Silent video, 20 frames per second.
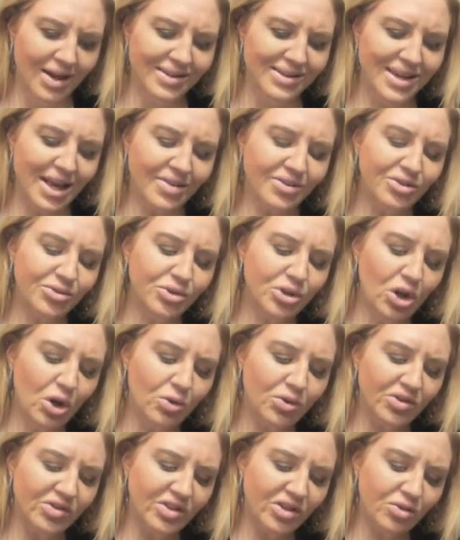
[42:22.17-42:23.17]
Yes or no?
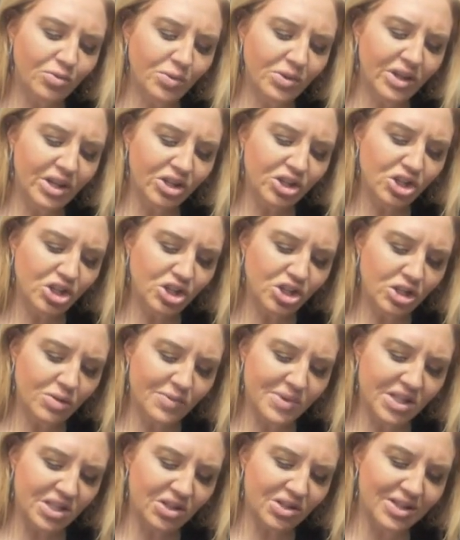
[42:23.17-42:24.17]
Does this relationship
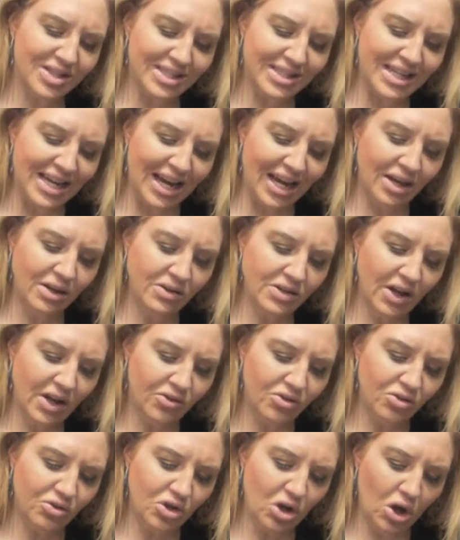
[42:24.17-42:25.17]
still stand?
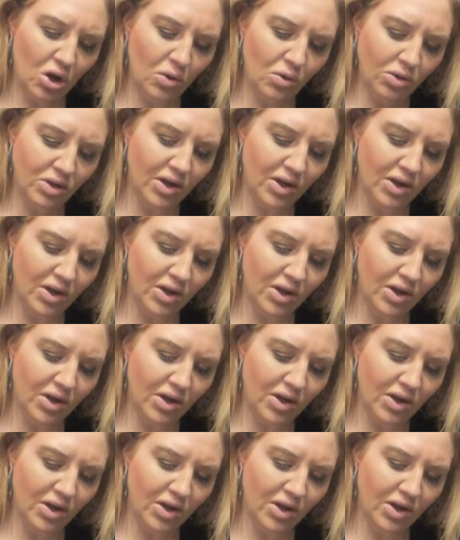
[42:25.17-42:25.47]
Yes or no?